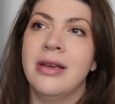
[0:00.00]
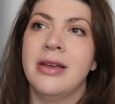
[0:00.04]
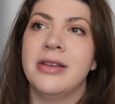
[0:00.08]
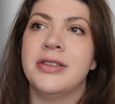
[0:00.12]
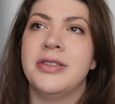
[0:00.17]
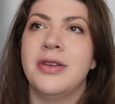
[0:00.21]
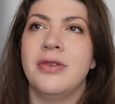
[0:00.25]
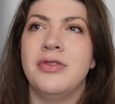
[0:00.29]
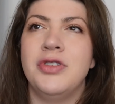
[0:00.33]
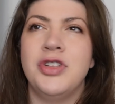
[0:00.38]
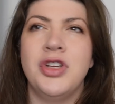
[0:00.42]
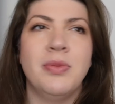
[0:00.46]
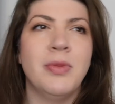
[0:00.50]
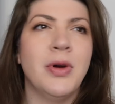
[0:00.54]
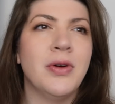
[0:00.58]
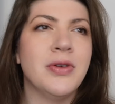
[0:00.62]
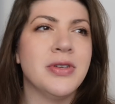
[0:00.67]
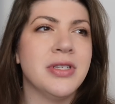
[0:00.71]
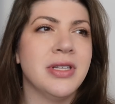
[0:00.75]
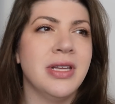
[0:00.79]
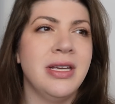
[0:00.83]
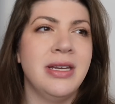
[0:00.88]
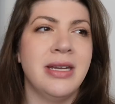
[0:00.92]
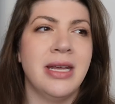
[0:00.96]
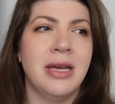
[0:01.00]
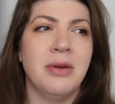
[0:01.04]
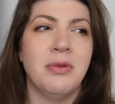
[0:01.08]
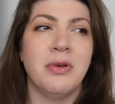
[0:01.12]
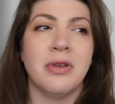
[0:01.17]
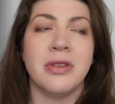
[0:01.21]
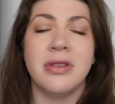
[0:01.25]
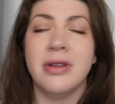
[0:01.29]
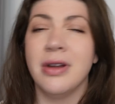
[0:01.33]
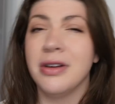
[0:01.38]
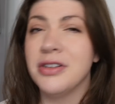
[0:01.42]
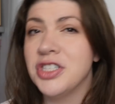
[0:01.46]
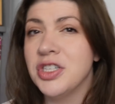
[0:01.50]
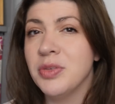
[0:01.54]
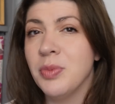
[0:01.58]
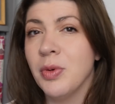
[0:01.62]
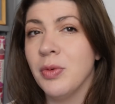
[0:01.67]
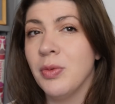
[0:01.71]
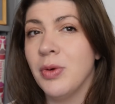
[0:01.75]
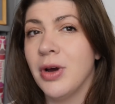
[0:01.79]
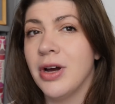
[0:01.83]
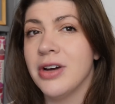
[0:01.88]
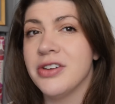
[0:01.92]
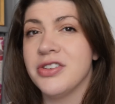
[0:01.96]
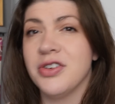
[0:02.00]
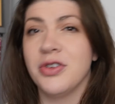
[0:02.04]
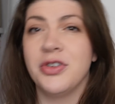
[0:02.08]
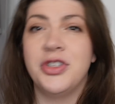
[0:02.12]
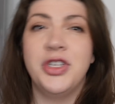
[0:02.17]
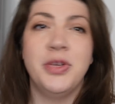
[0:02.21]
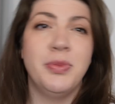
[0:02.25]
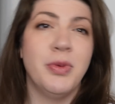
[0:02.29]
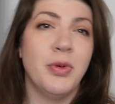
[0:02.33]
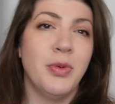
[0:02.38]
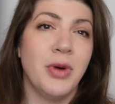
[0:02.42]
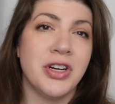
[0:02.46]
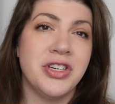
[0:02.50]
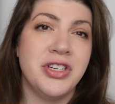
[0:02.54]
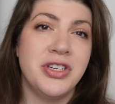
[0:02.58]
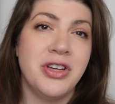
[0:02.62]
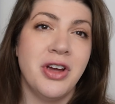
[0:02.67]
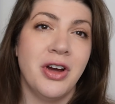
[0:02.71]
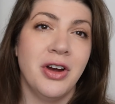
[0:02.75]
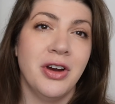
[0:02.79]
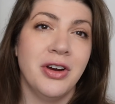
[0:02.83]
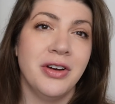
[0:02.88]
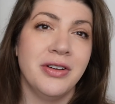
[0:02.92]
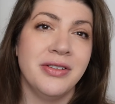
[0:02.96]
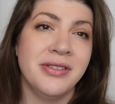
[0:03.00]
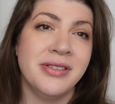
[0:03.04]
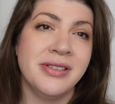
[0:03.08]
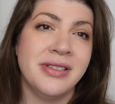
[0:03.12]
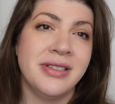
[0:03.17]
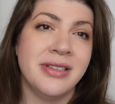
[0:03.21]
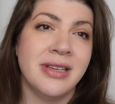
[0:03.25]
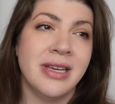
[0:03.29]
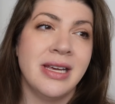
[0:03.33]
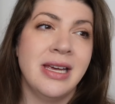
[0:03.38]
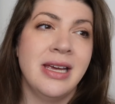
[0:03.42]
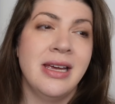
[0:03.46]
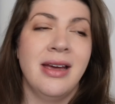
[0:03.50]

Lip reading: So do you mostly knit with non-superwash or superwash yarns?